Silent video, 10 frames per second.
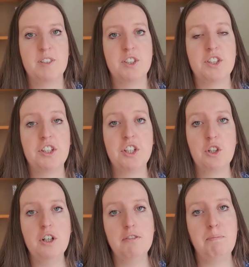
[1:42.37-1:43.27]
So the
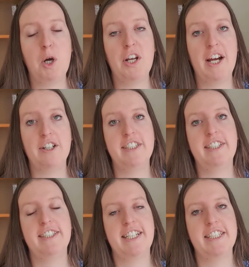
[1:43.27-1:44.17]
Law of
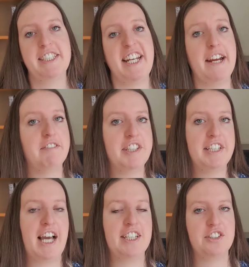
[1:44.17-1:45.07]
Polarity says that
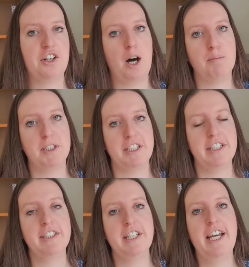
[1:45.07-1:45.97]
everything has an
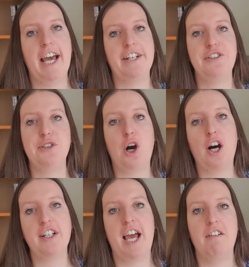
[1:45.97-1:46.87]
opposite and you
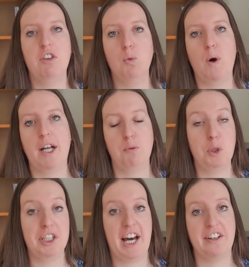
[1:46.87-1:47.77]
can't have the one
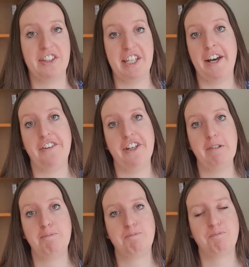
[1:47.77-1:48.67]
without the
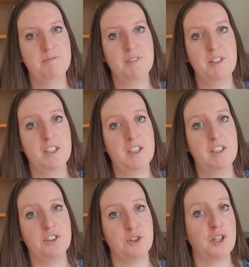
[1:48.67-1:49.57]
other.
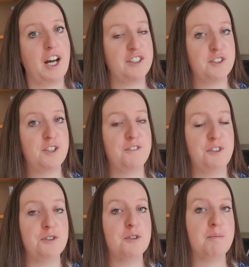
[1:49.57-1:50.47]
So I don't know if
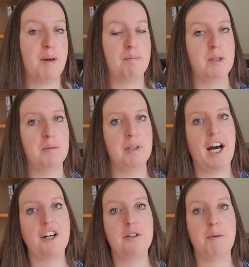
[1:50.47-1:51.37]
you remember, but
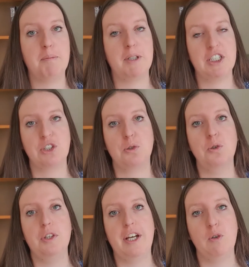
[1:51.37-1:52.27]
I remember at
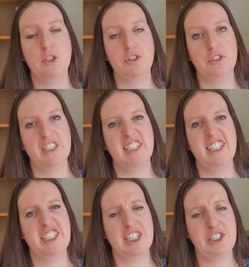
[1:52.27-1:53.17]
school they always used to
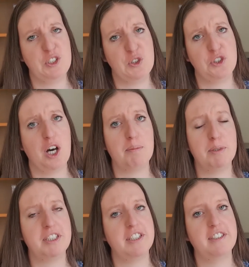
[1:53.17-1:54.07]
teach us those
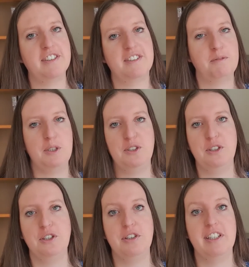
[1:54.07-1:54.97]
opposites. We used
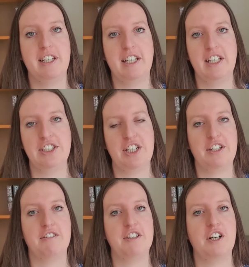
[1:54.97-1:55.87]
to do it in English and
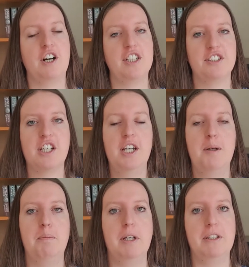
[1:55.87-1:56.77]
Afrikaans,
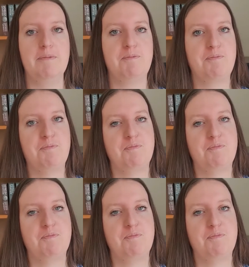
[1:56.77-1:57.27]
but